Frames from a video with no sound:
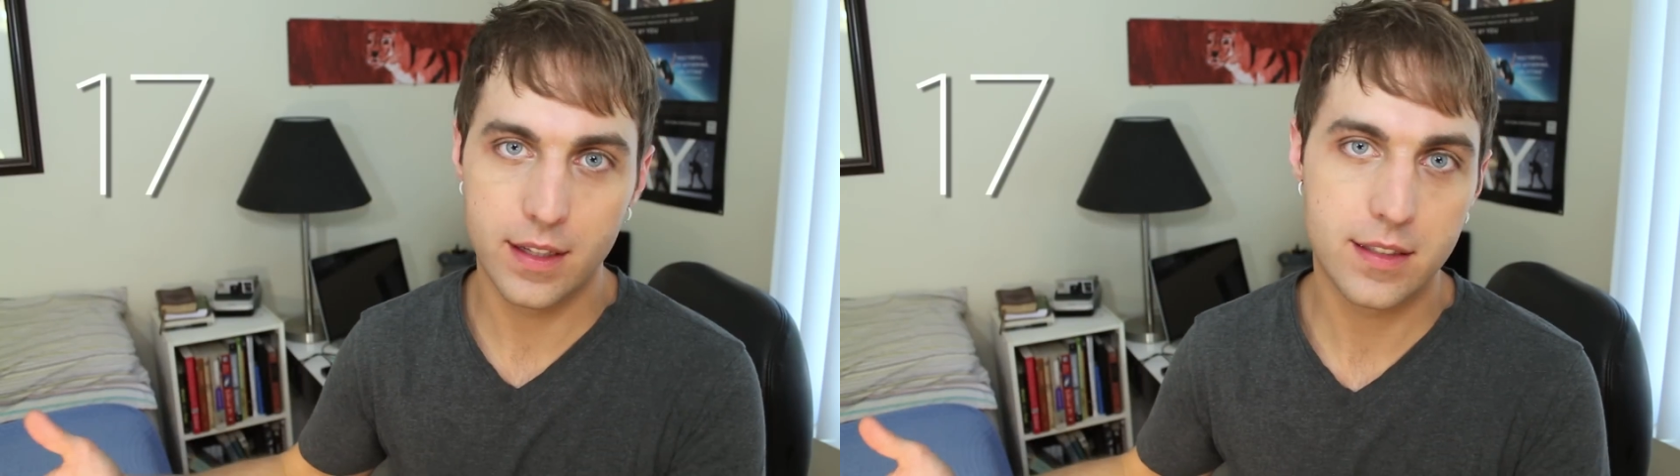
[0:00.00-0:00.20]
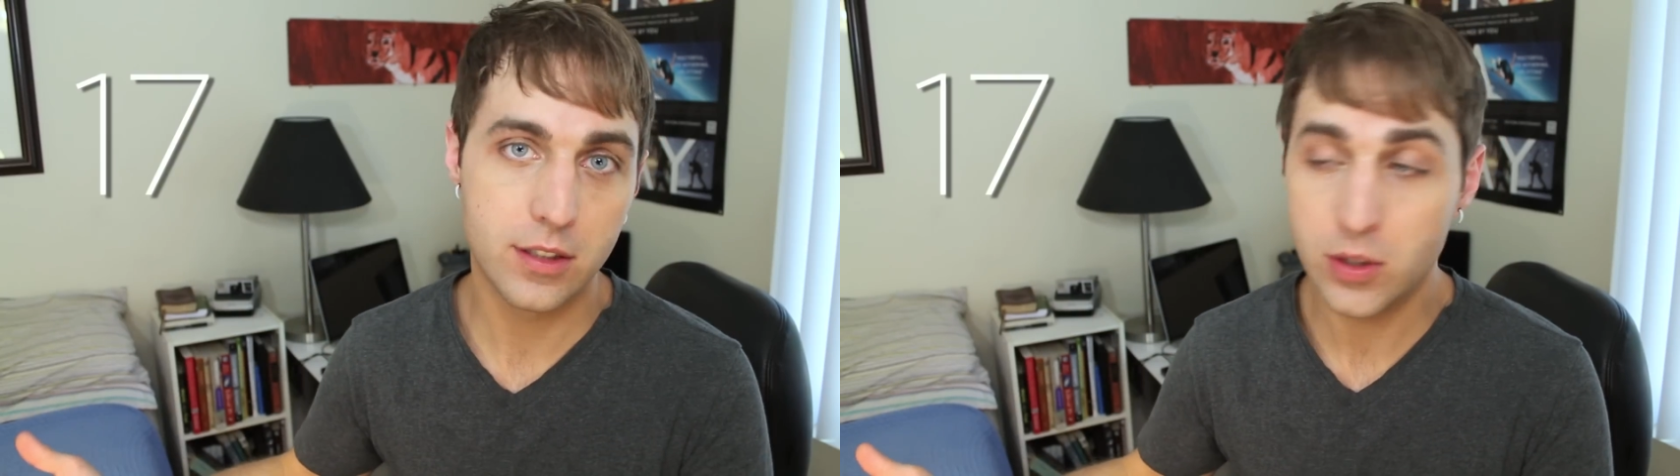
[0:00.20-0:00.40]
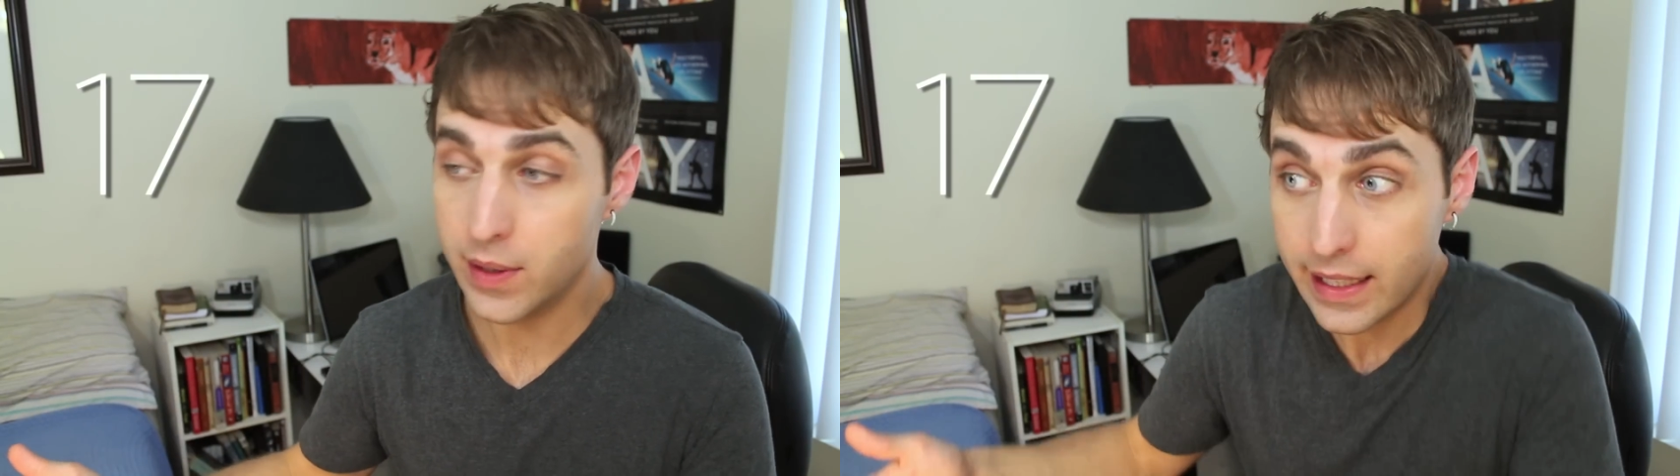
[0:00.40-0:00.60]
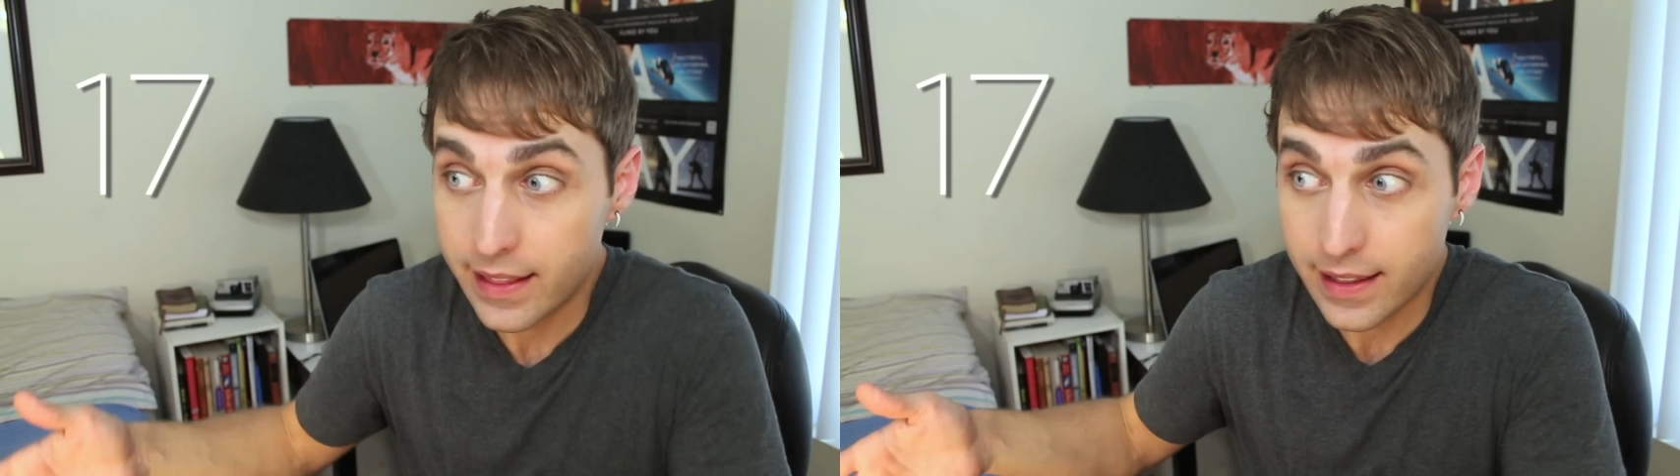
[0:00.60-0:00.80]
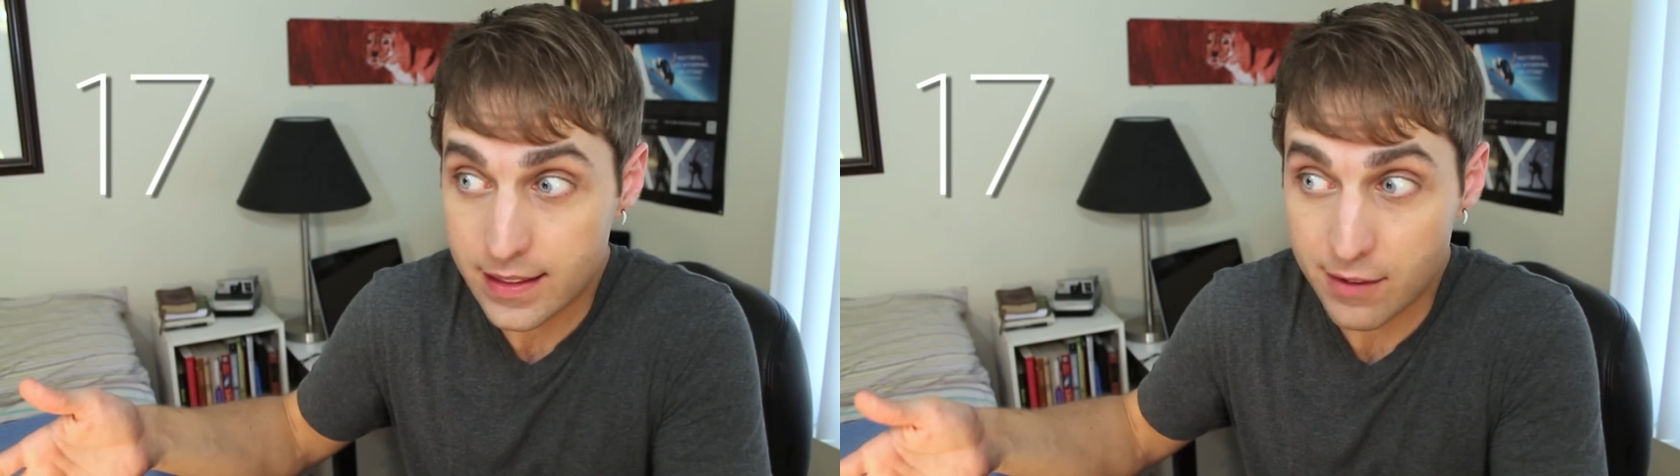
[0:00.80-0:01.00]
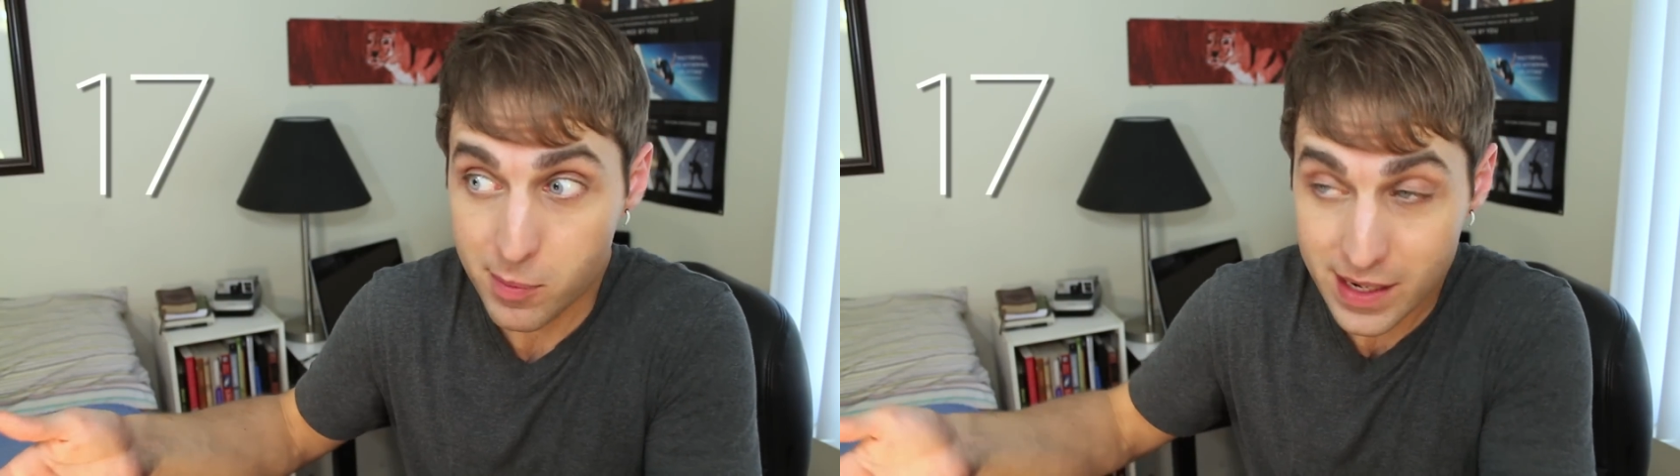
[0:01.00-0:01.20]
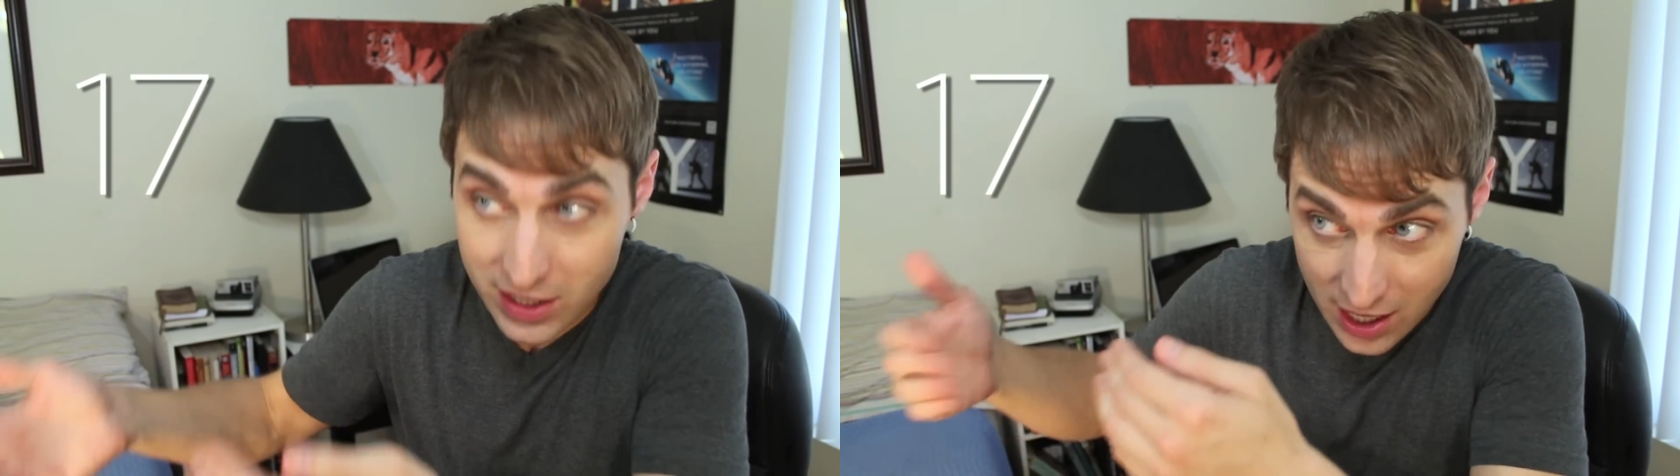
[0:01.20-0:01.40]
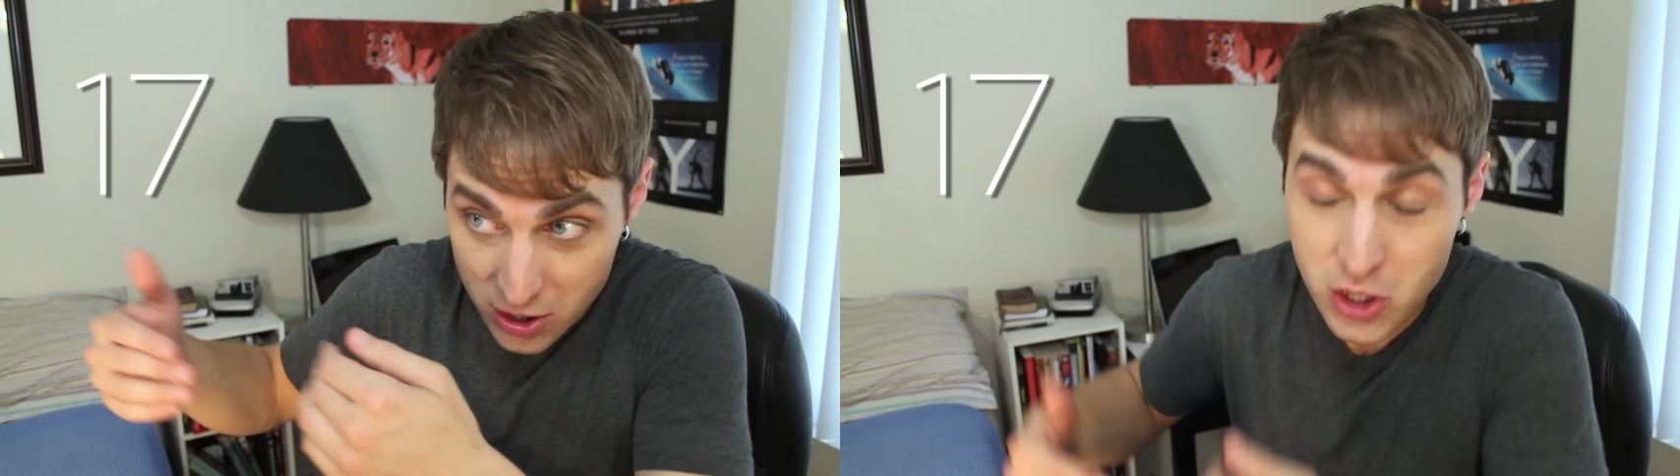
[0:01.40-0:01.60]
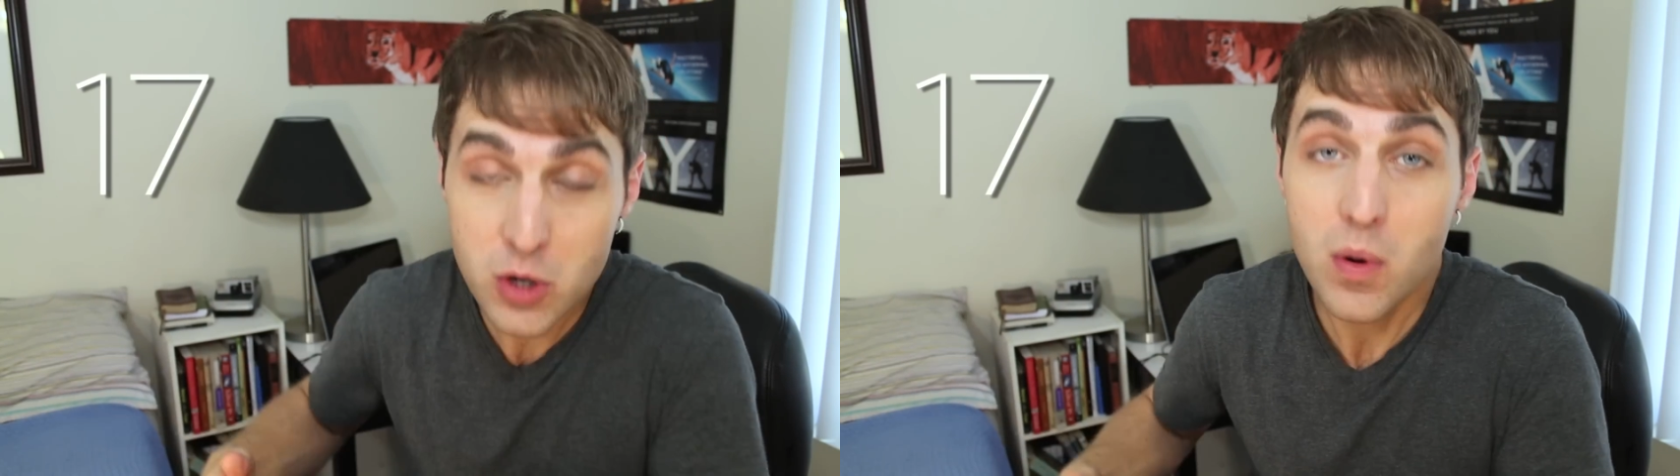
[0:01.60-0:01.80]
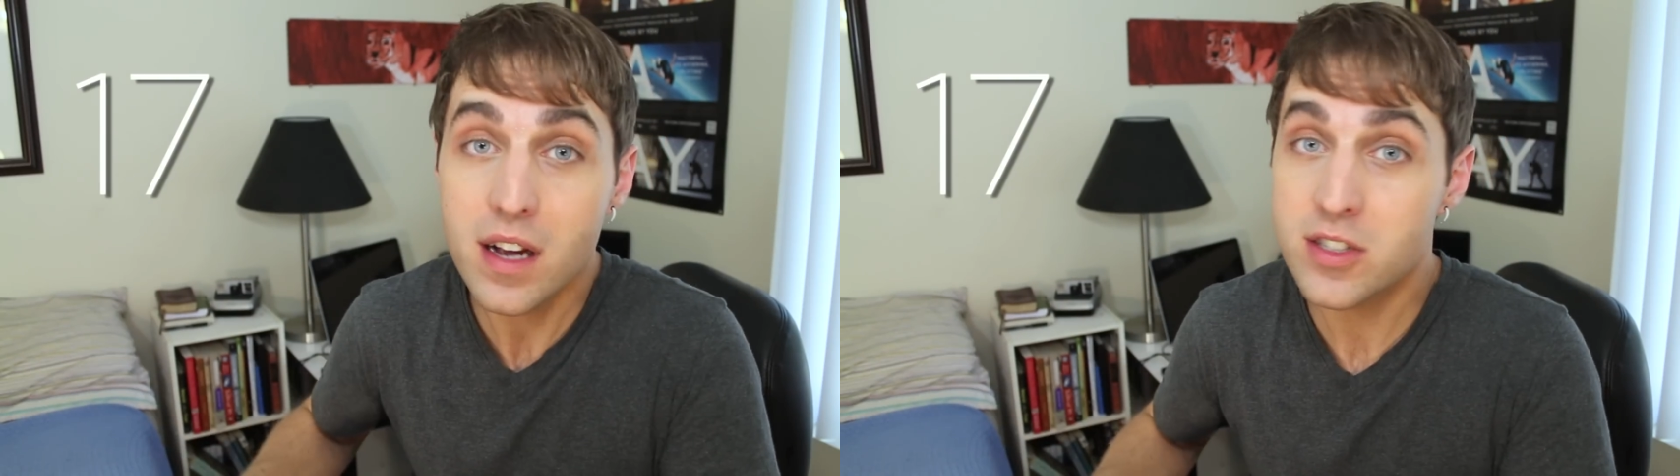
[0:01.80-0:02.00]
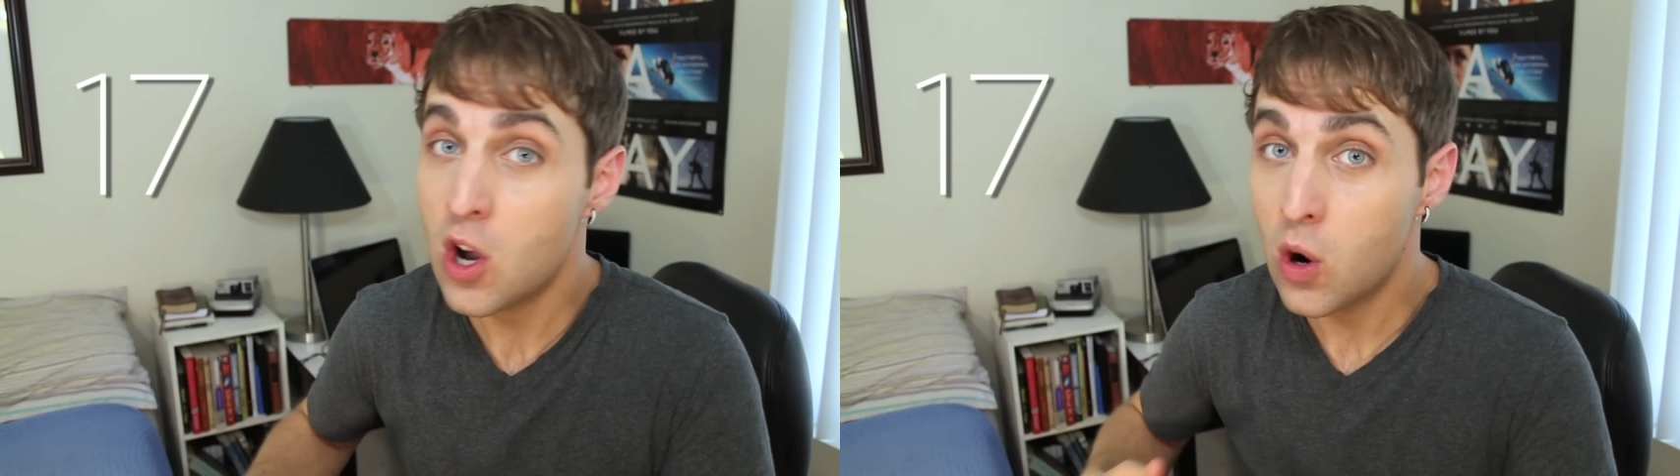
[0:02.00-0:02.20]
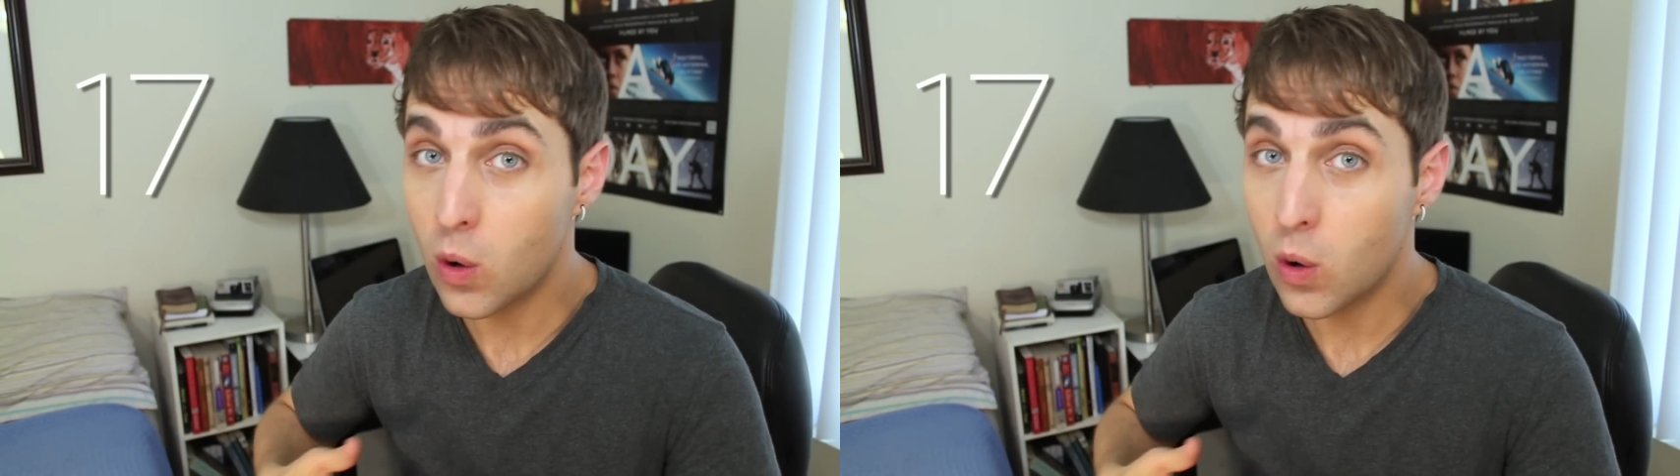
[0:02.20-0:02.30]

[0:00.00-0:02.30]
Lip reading: listened to, anything that's ever been done to us